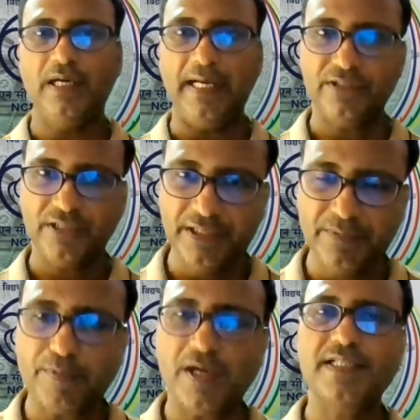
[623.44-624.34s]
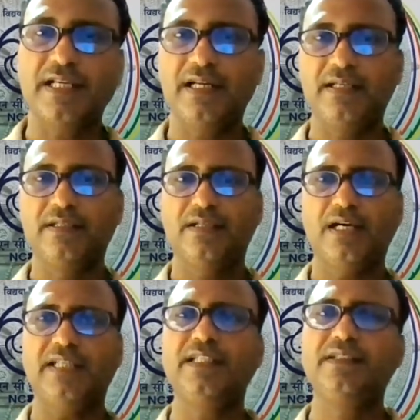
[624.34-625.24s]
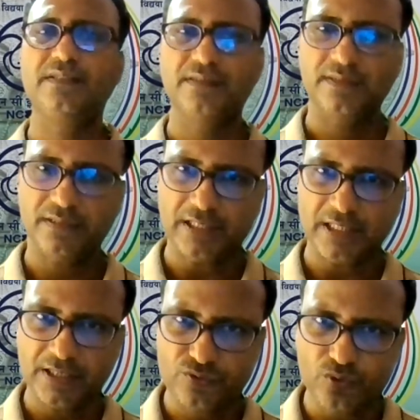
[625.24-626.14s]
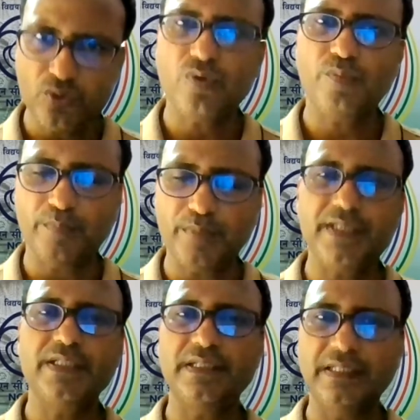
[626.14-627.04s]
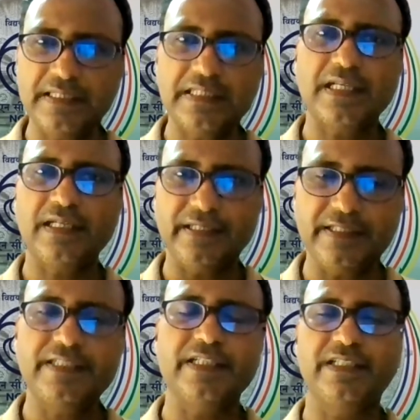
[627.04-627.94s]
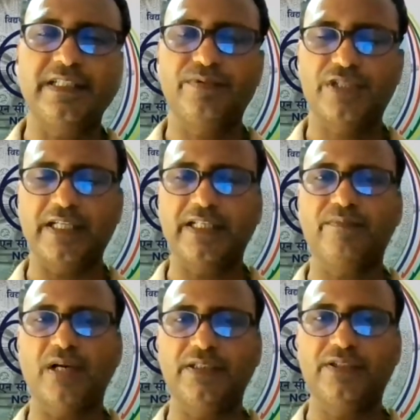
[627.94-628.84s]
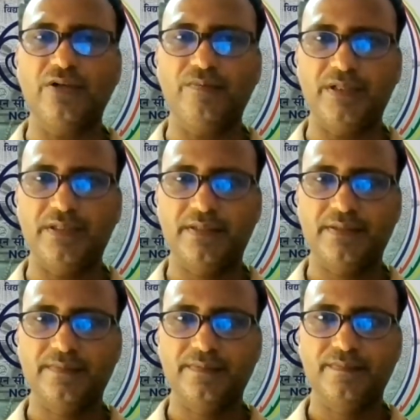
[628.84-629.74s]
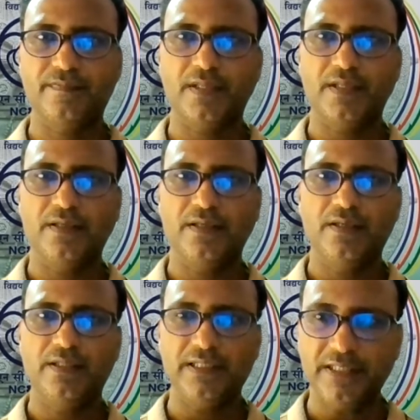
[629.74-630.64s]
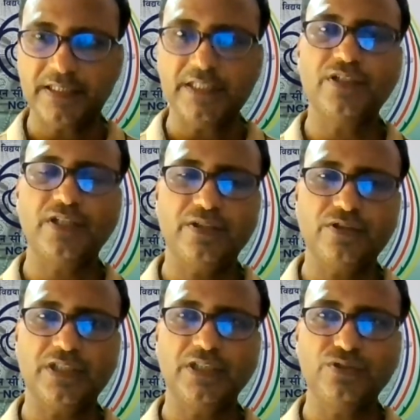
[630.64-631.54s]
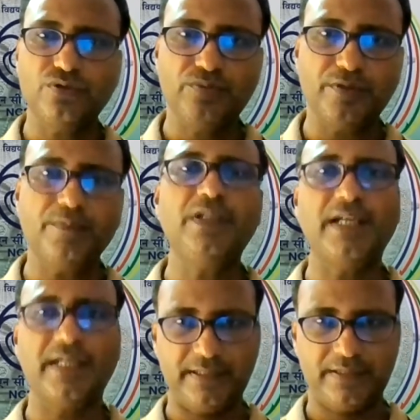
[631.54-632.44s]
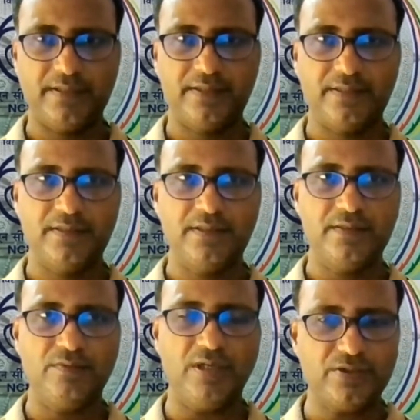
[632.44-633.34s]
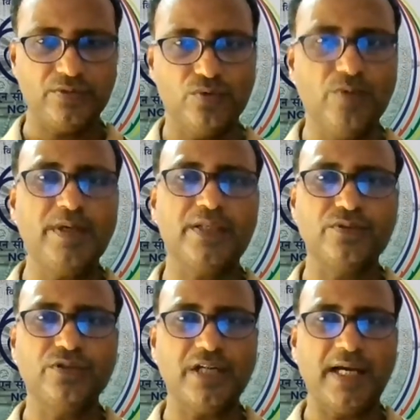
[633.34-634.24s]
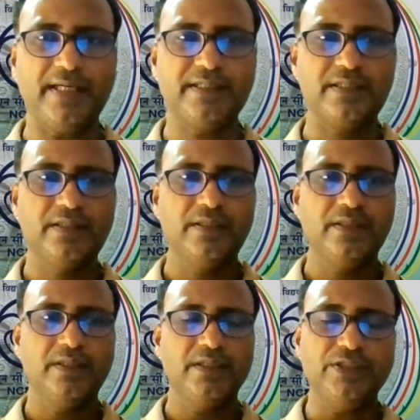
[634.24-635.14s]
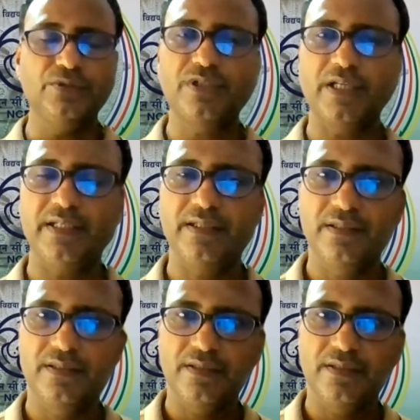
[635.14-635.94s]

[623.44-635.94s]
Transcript: and the e-Parsala. I think there are so many digital initiatives taken by the government. As a teacher educator, you should familiarize it. Once you go back to the diet, you can